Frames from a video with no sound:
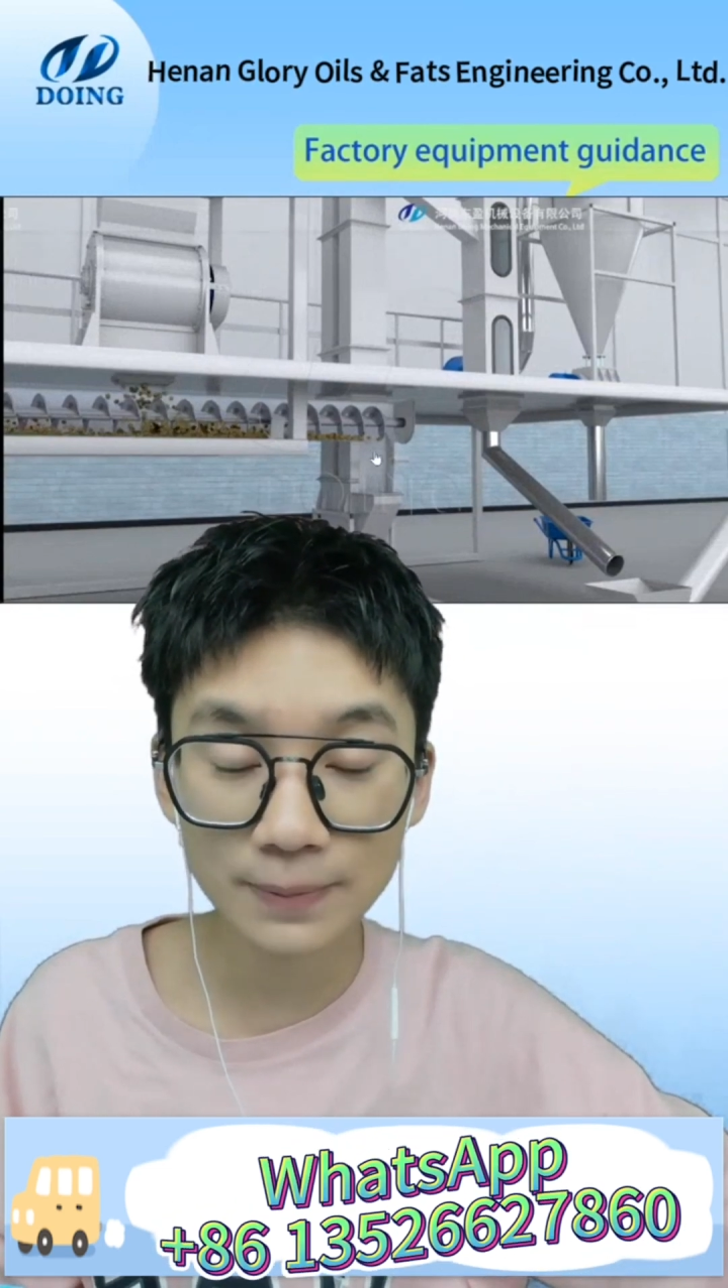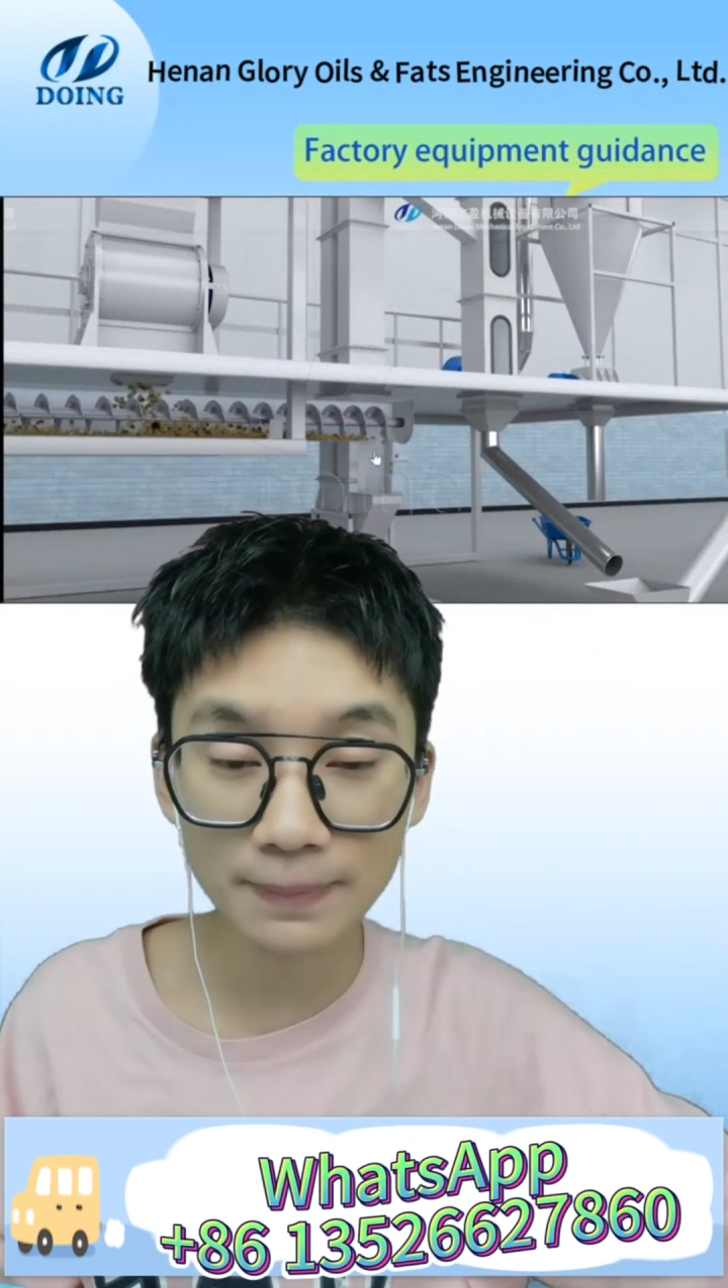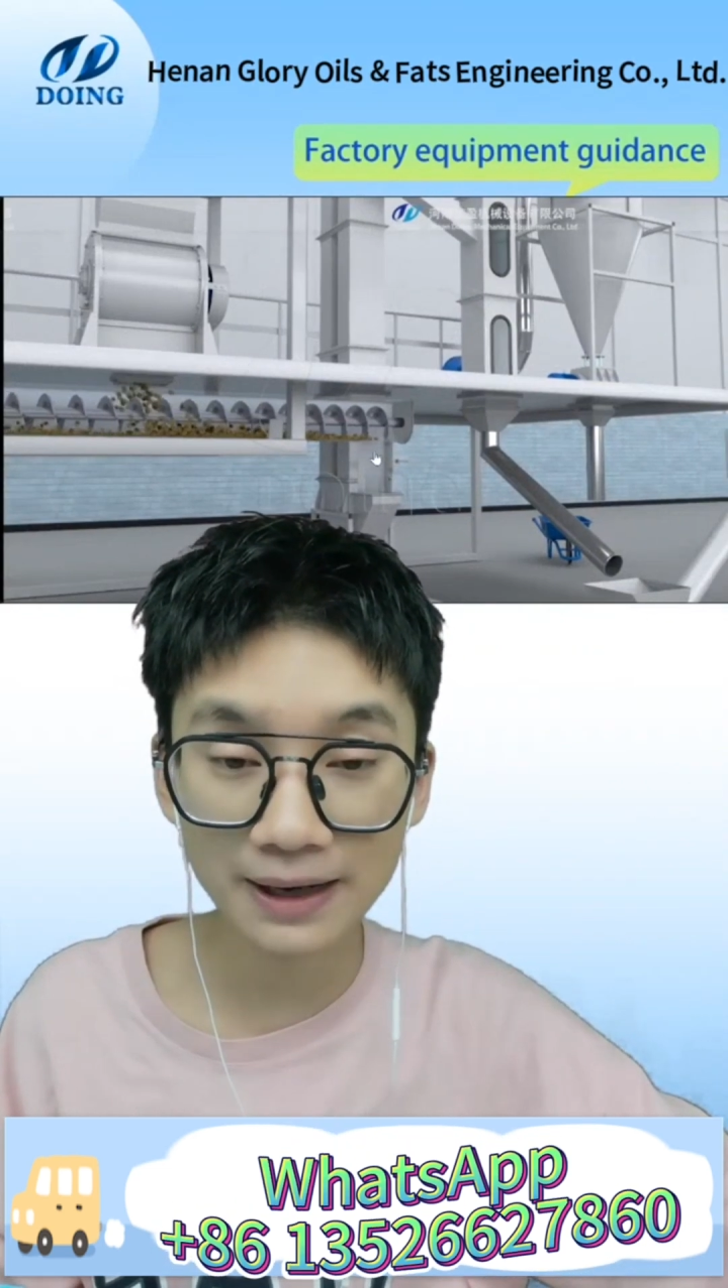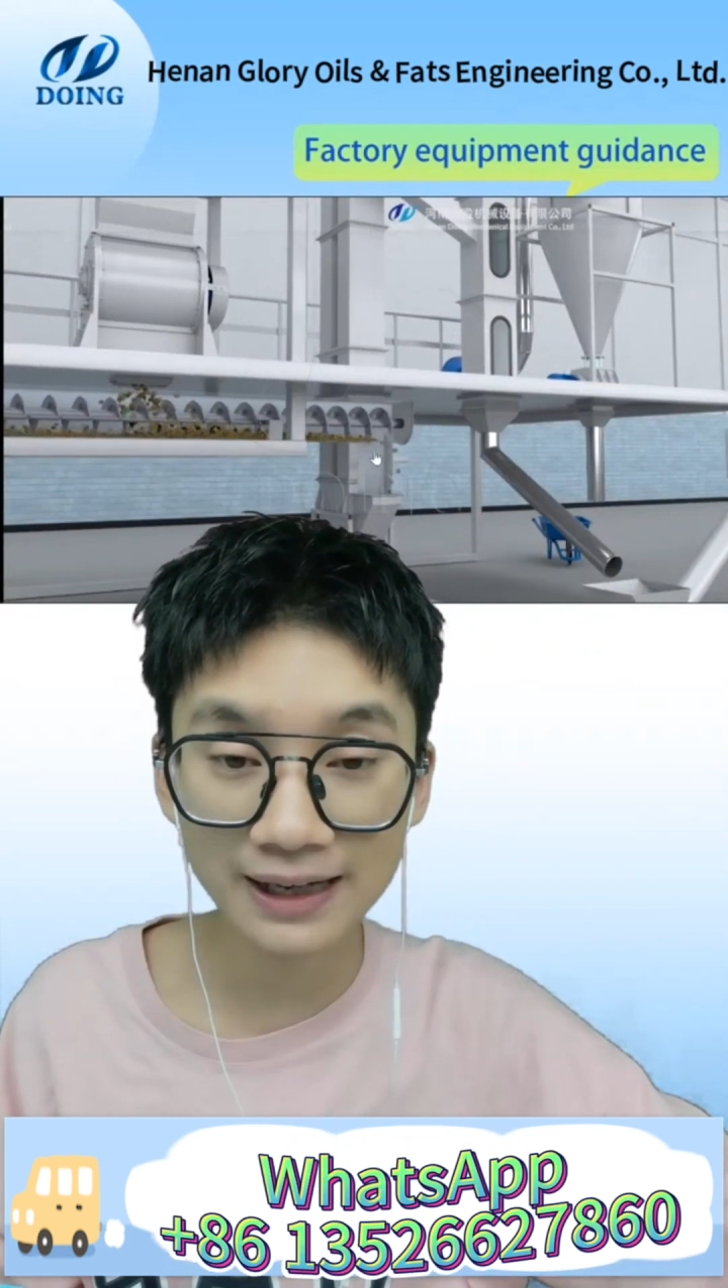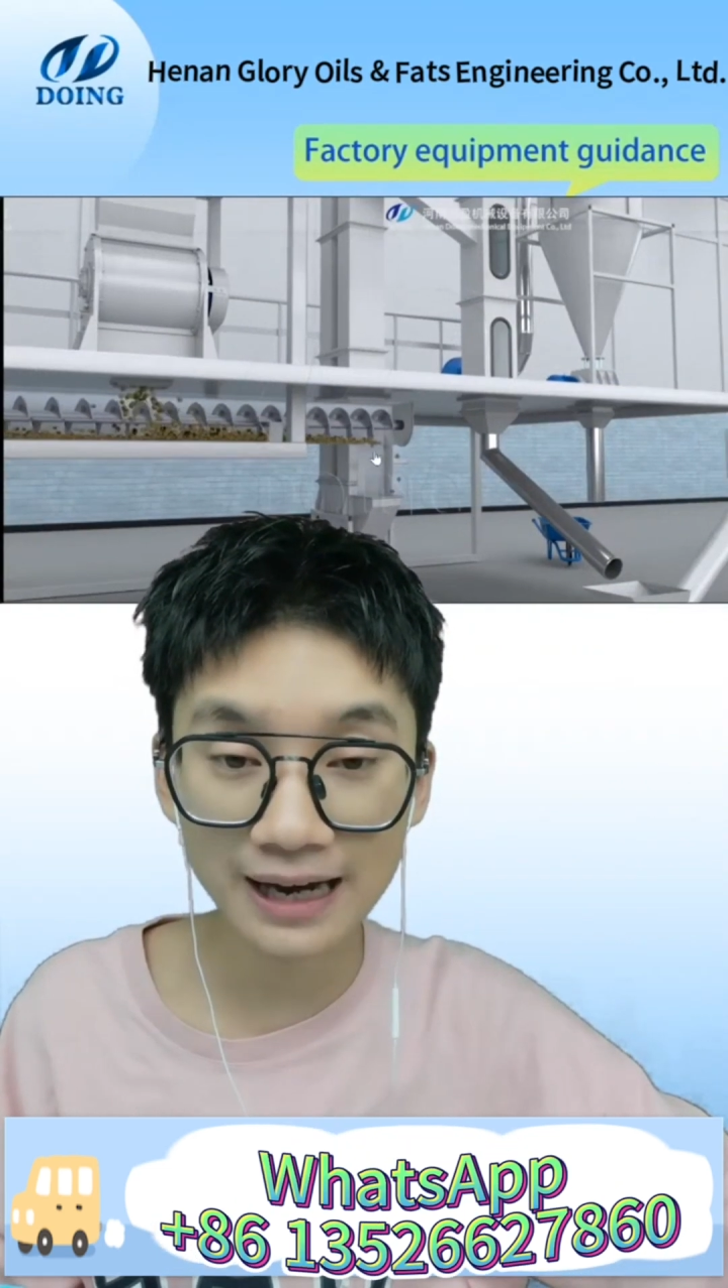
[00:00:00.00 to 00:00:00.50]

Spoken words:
bucket